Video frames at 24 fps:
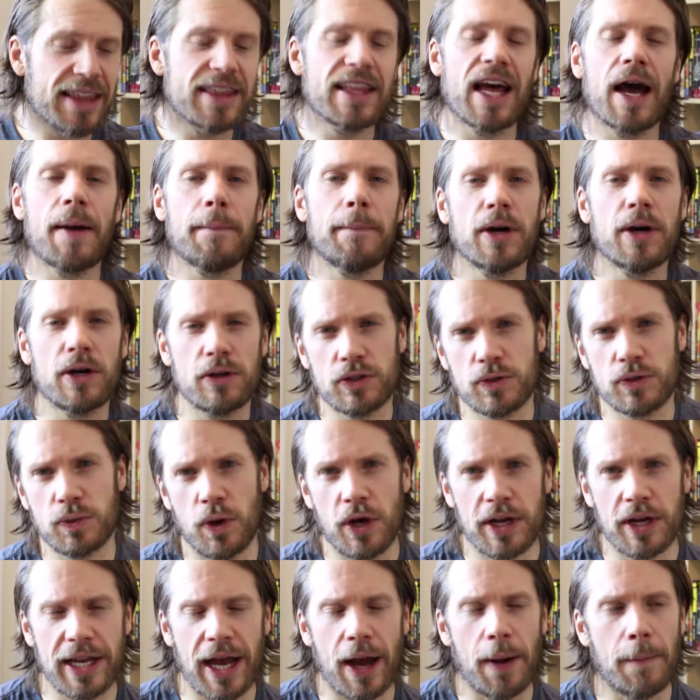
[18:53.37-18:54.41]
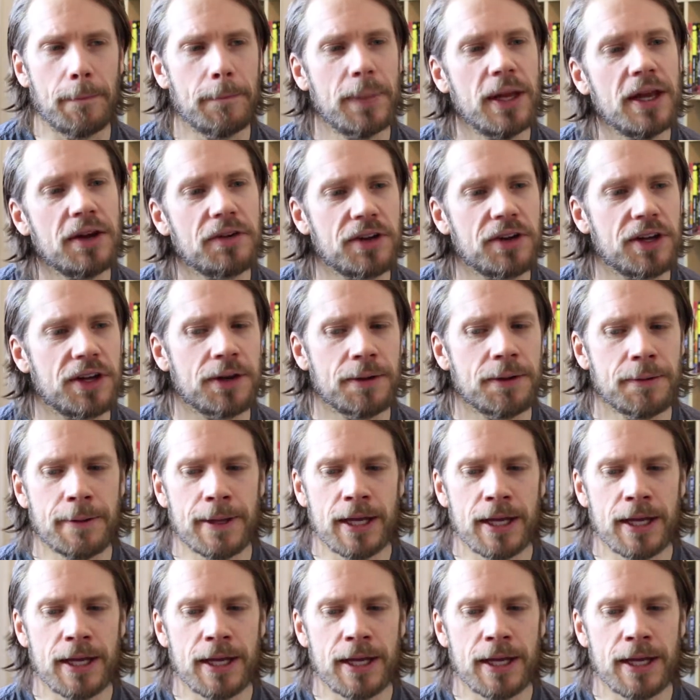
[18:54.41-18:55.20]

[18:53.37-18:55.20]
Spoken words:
in that post-workout period.